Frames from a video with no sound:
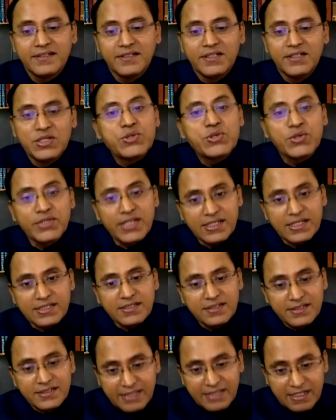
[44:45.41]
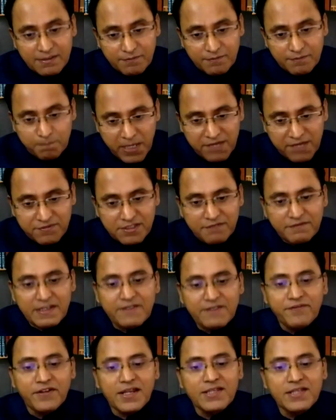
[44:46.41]
So that, that paves the way
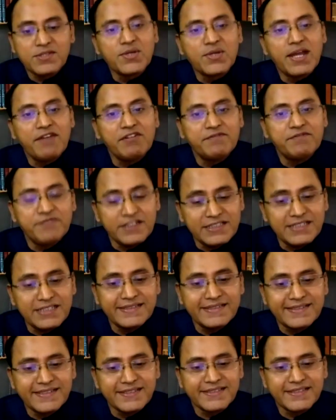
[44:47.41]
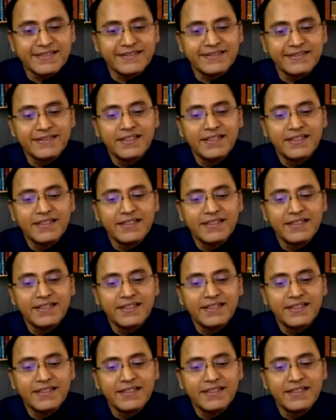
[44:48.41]
for us to have a further discussion